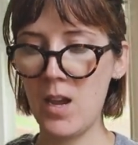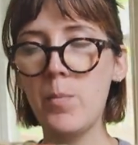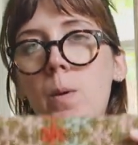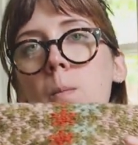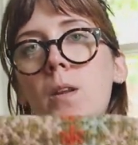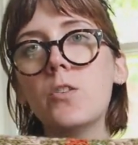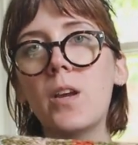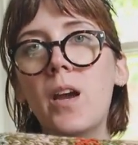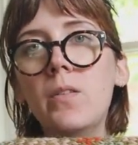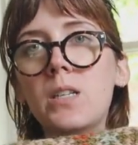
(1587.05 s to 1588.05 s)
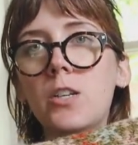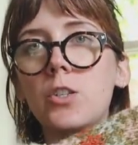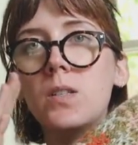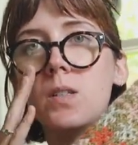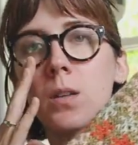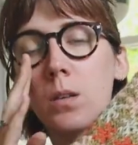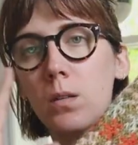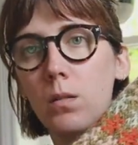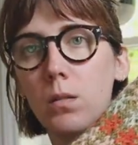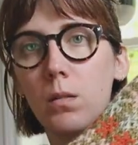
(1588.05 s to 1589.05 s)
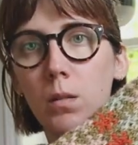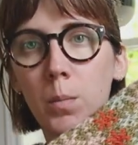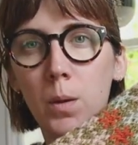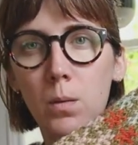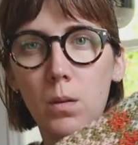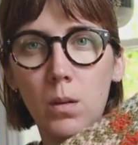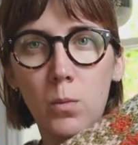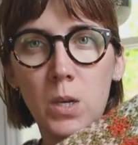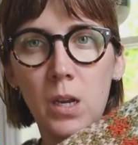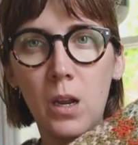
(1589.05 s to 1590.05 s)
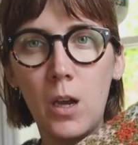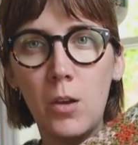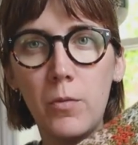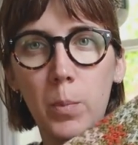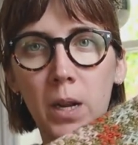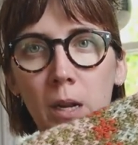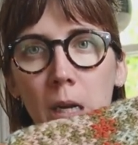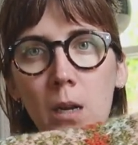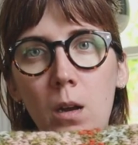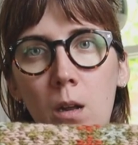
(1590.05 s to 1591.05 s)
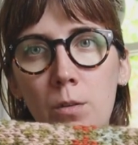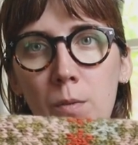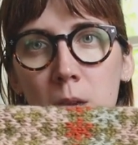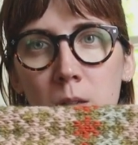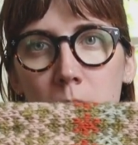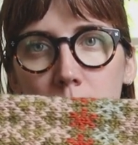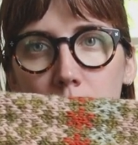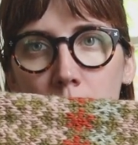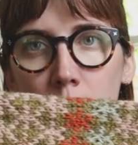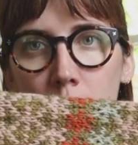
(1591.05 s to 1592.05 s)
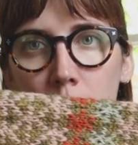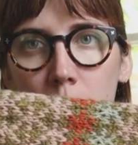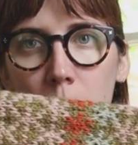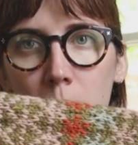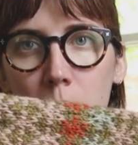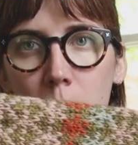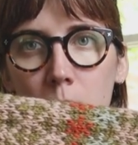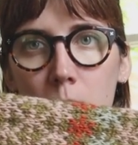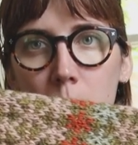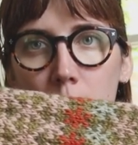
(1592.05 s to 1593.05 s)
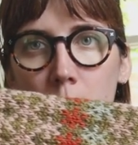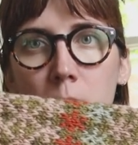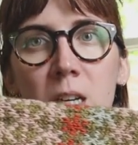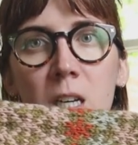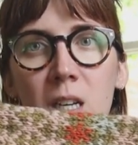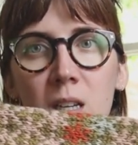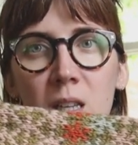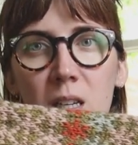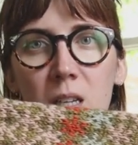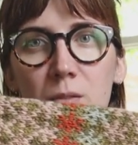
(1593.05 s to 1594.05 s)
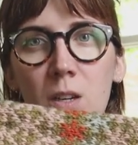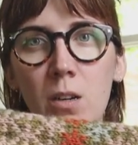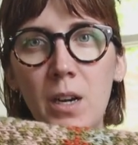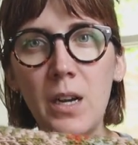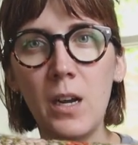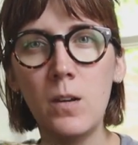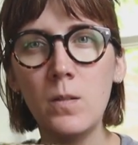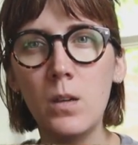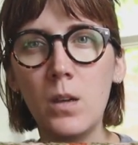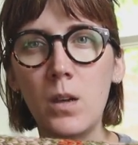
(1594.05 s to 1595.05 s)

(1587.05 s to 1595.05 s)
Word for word: I pretty much, I haven't touched this in about a week and a half, but I knit all of this in, I only knit in the evening right now.